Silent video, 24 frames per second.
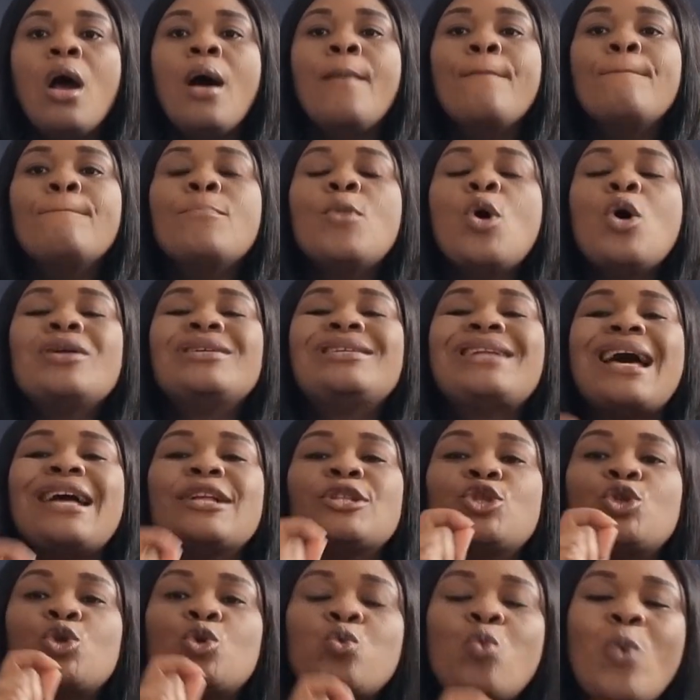more than
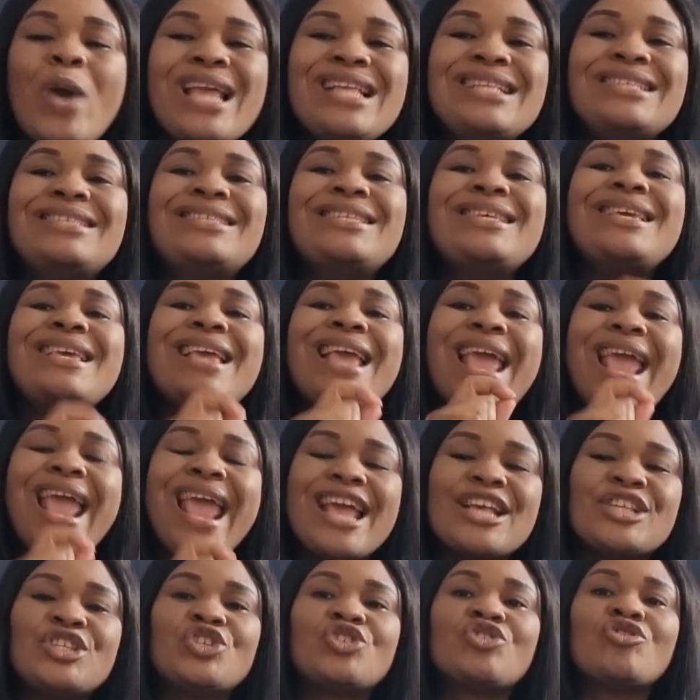20
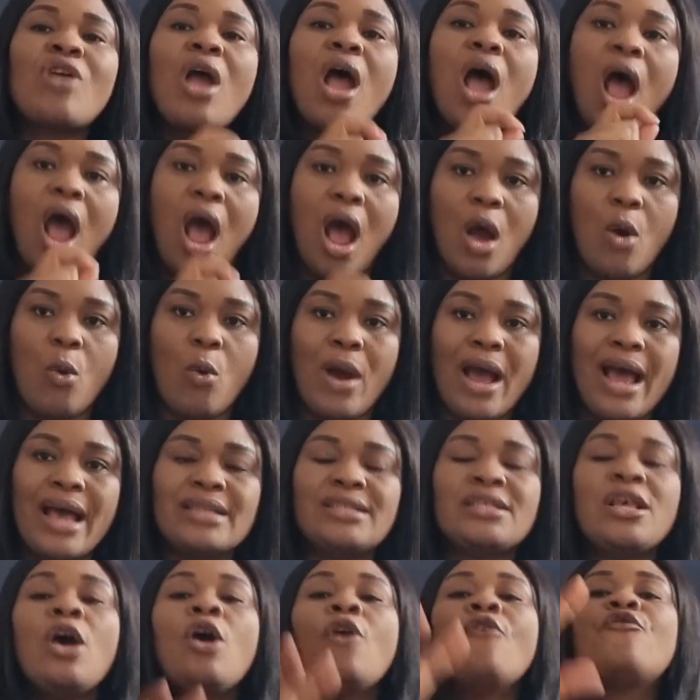extra hours
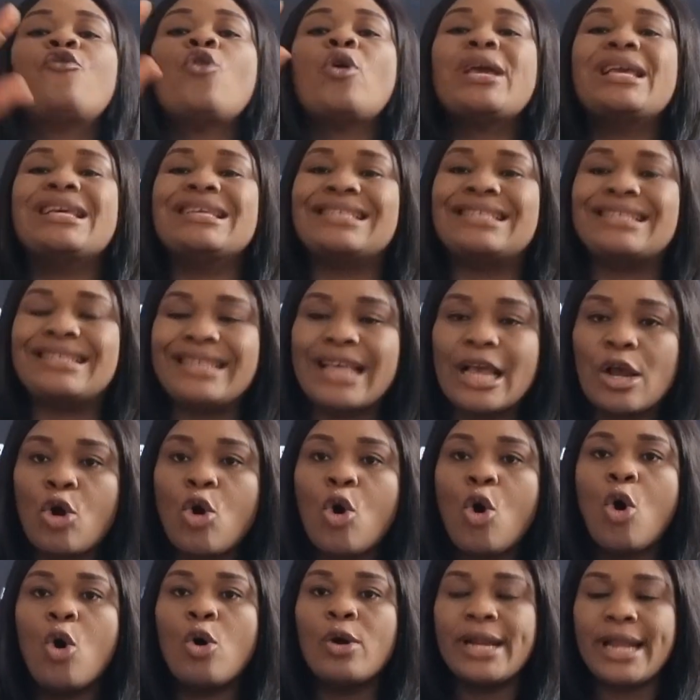for a
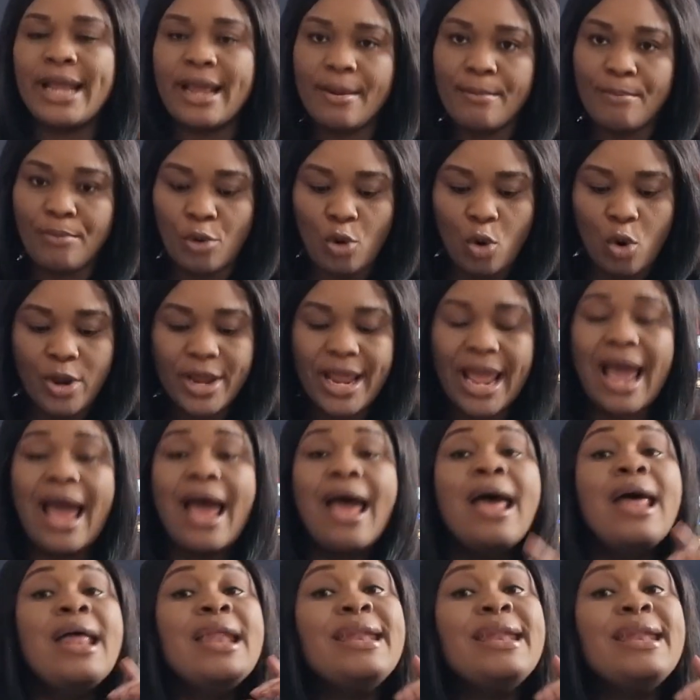second employer.